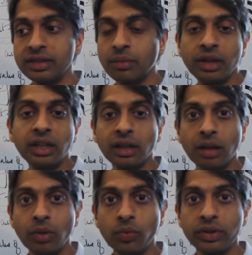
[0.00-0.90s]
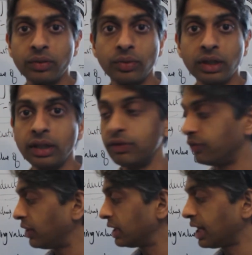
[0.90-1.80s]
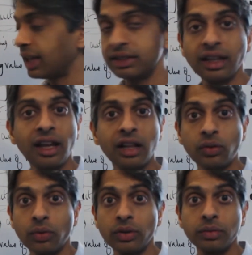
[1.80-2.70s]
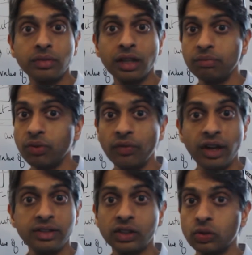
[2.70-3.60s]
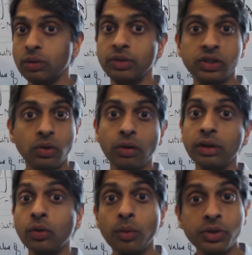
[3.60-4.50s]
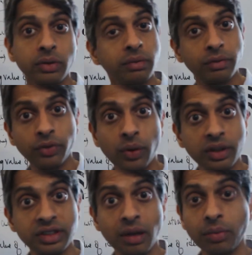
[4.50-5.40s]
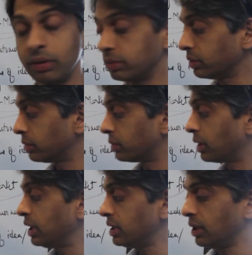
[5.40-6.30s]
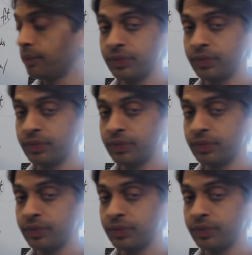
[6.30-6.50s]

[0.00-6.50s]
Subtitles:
somebody can come up with a really fantastic algorithm that provides extremely strong encryption, for example, right?